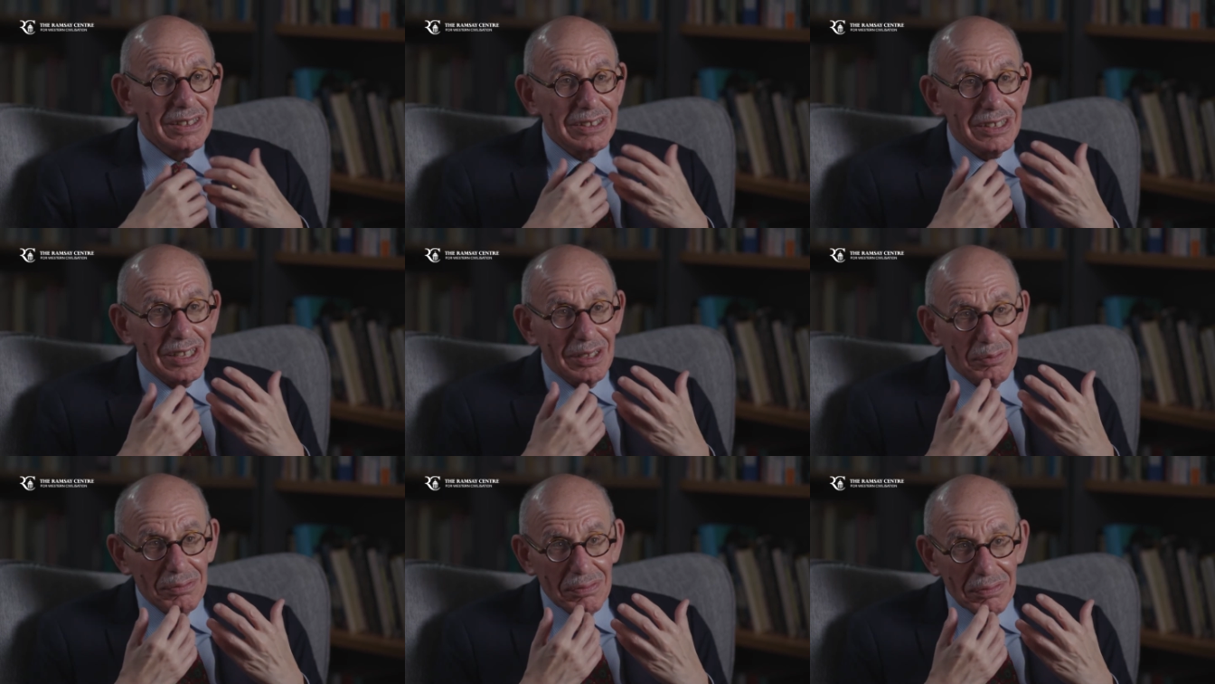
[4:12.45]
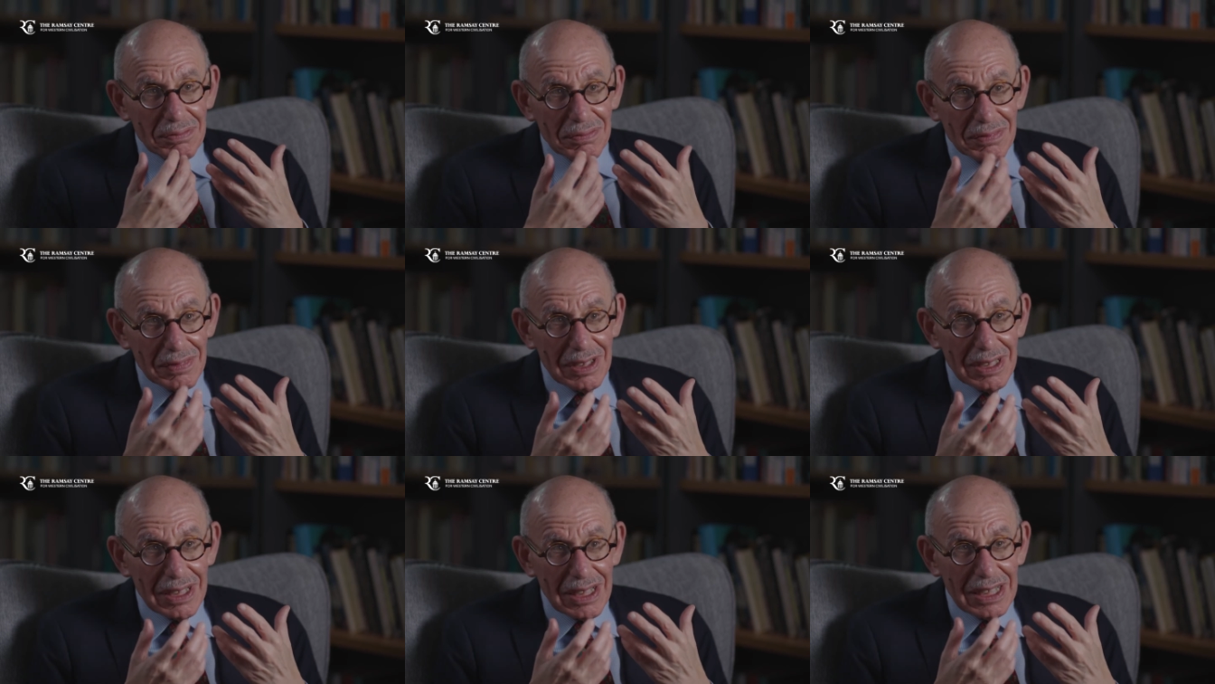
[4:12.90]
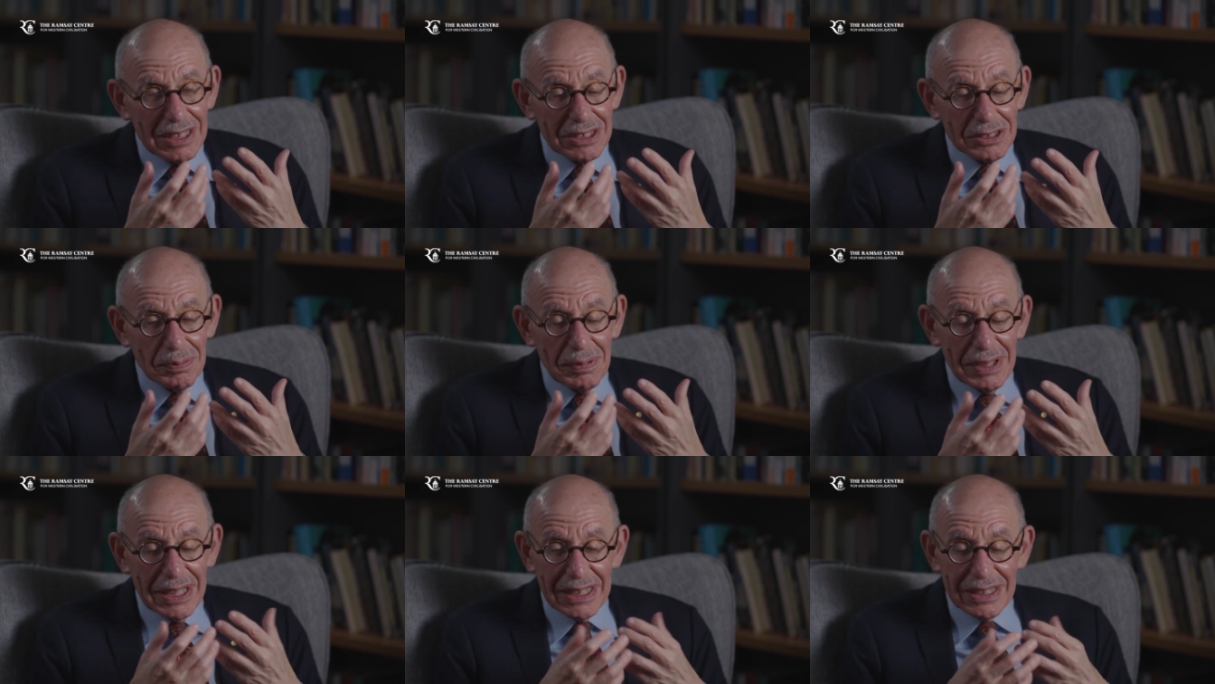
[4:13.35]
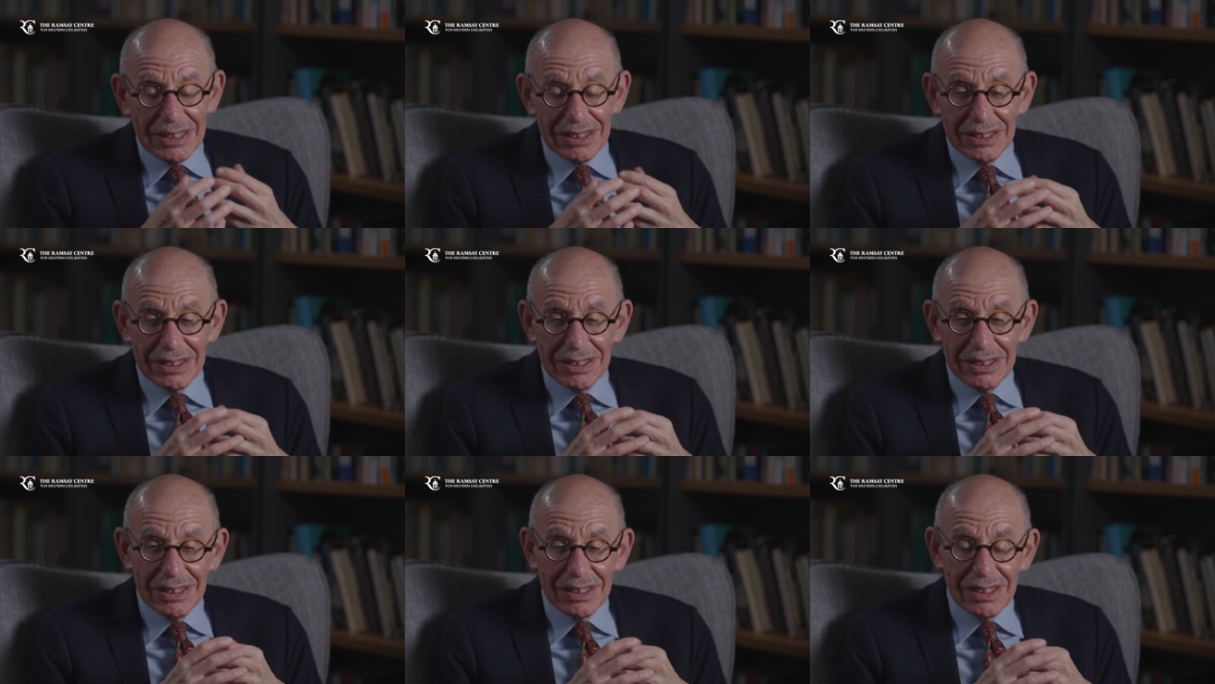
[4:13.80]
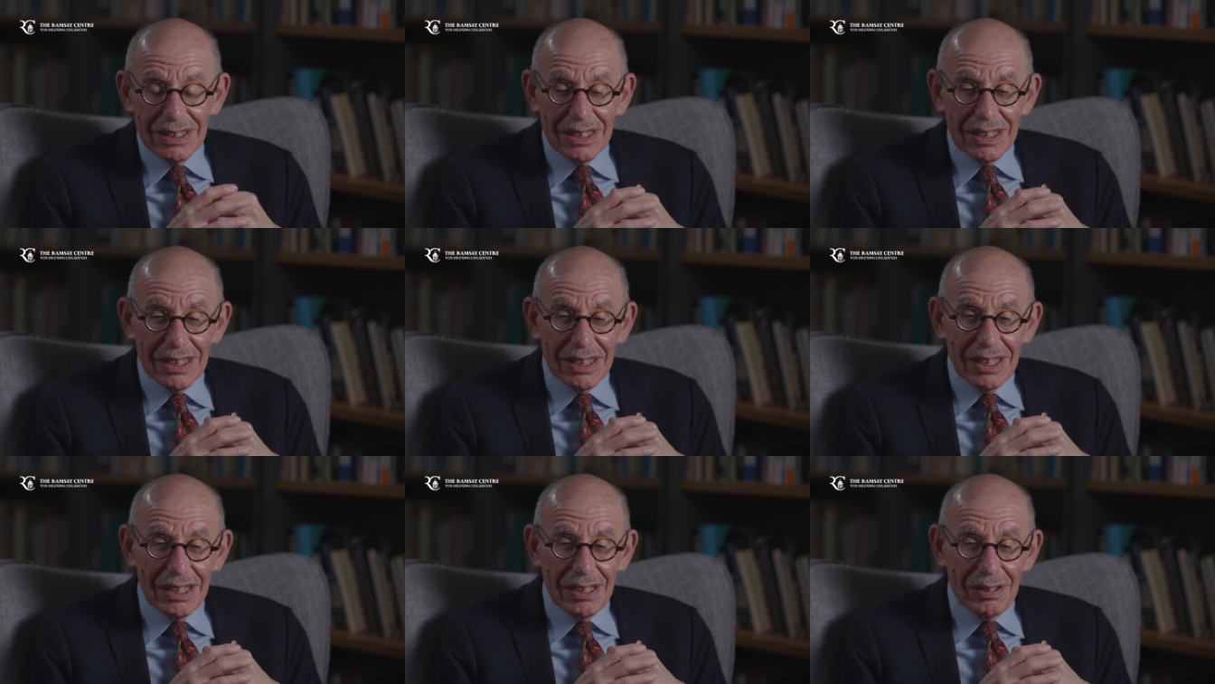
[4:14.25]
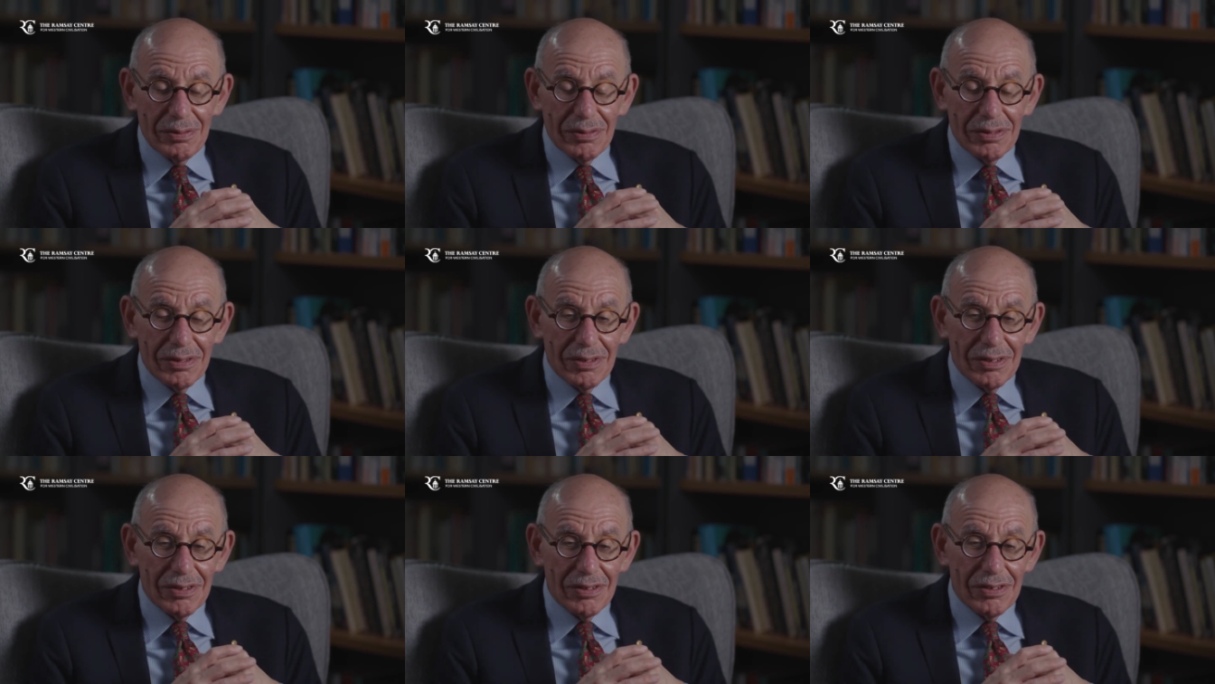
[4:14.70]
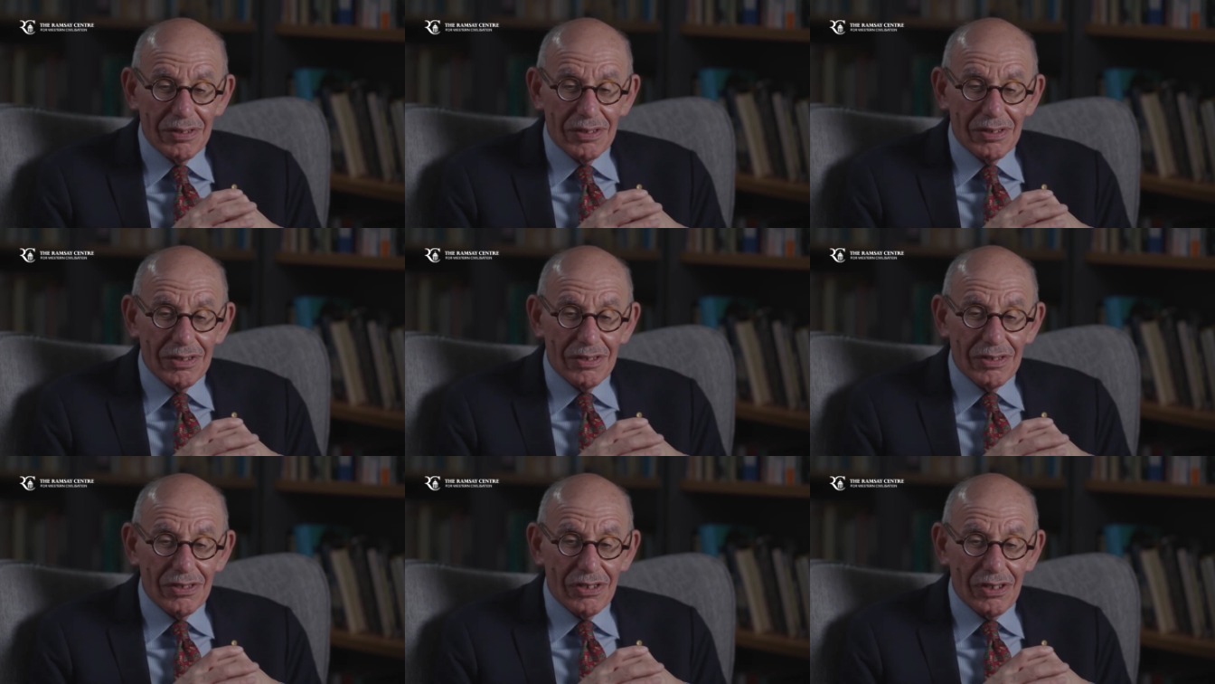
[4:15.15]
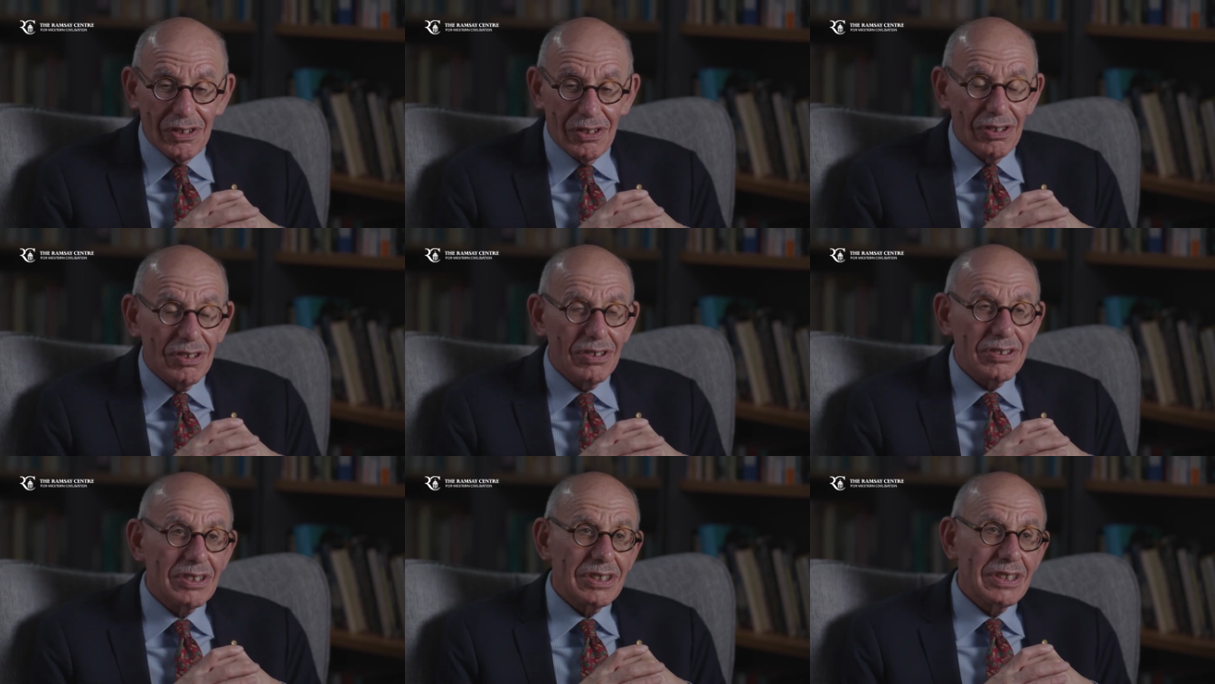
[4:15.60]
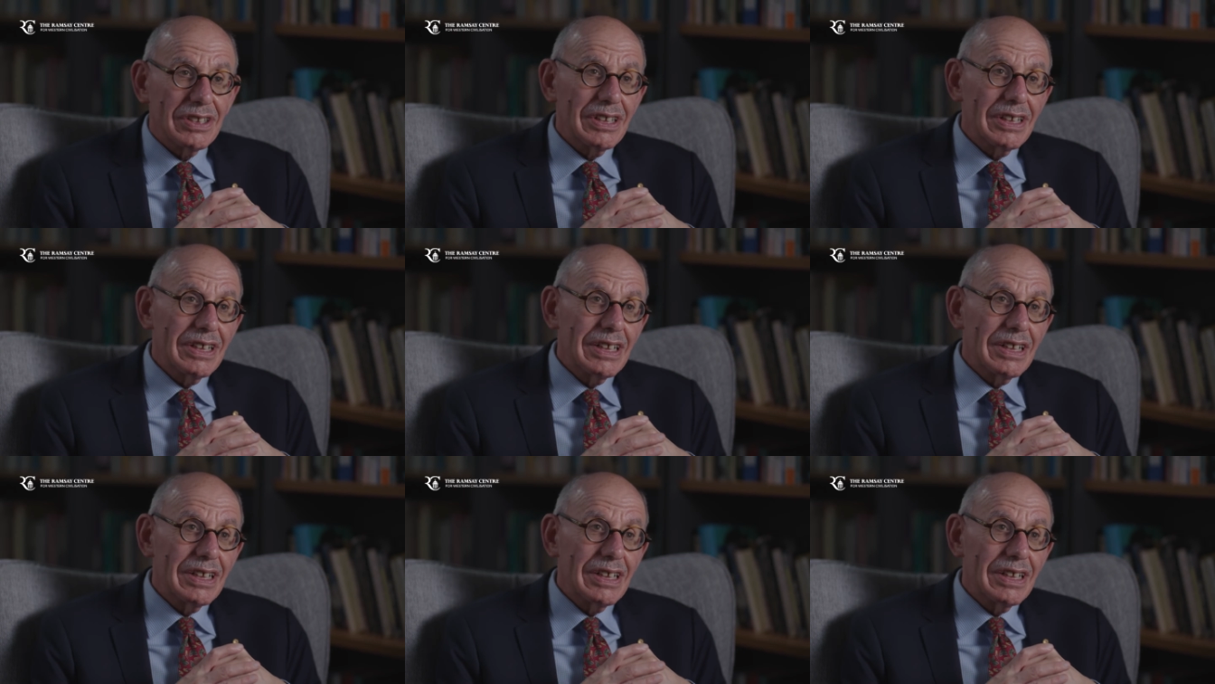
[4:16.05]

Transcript: some aspects of thought